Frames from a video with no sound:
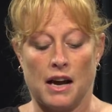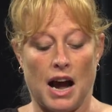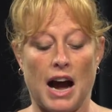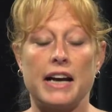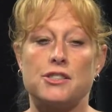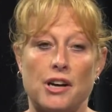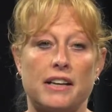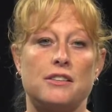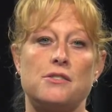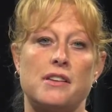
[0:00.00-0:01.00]
I try
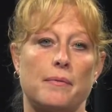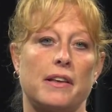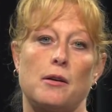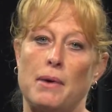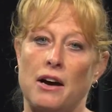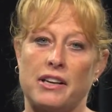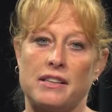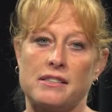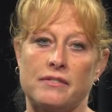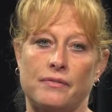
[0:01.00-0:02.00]
to do something about
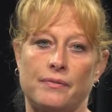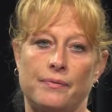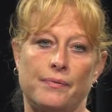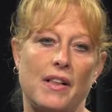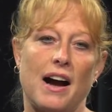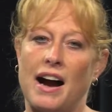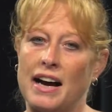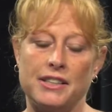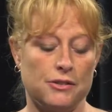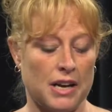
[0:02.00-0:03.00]
it.
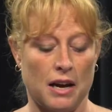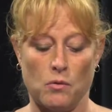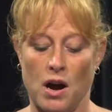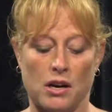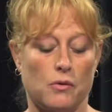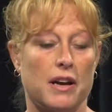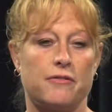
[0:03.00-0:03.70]
I do not walk away